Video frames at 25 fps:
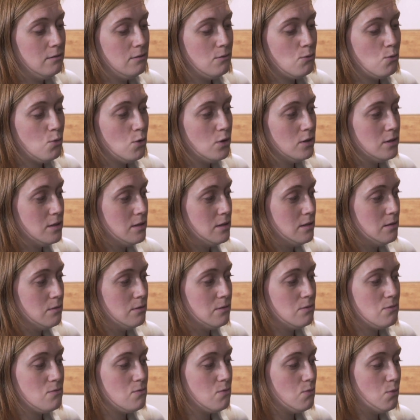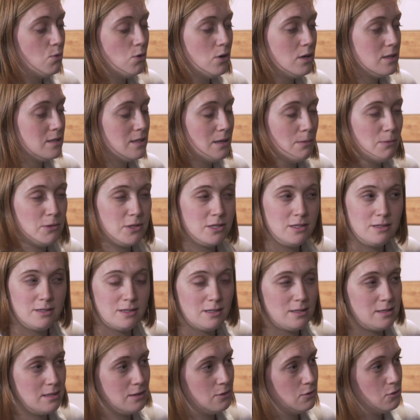What assumptions
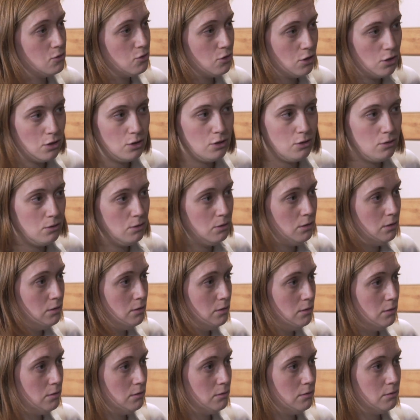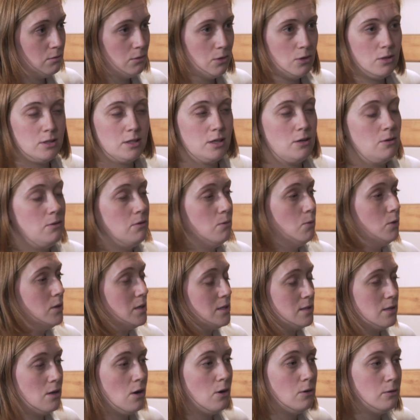are still true? What
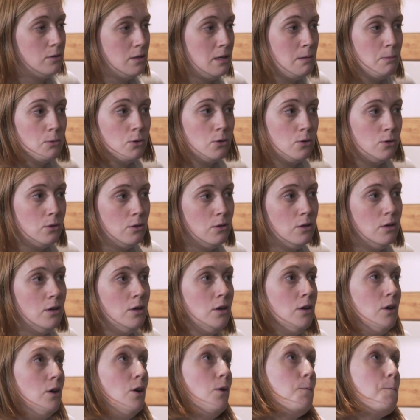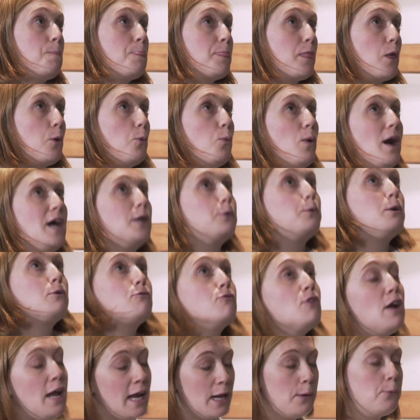doesn't hold anymore? Where do we
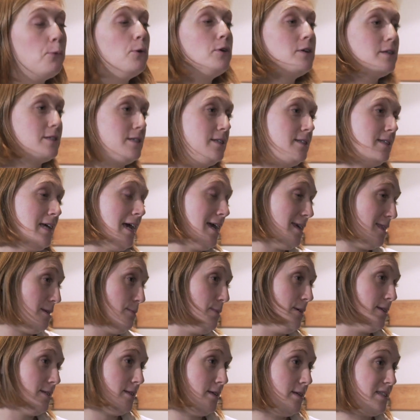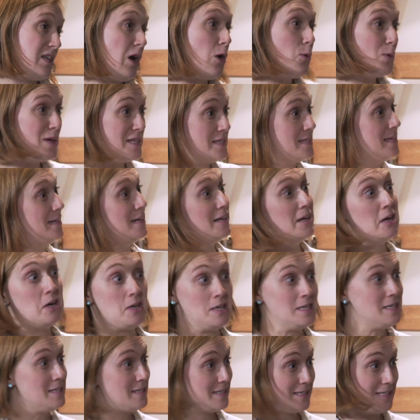really want to take the business? Are we still
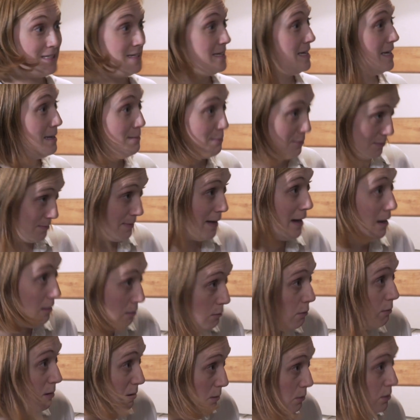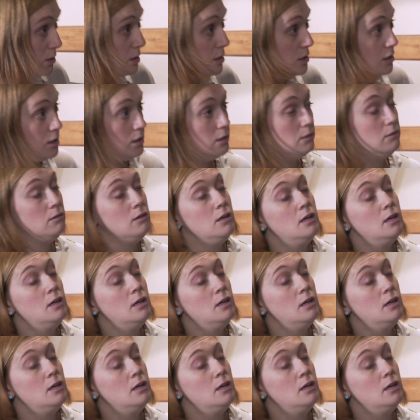aligned as a team about what we want to do?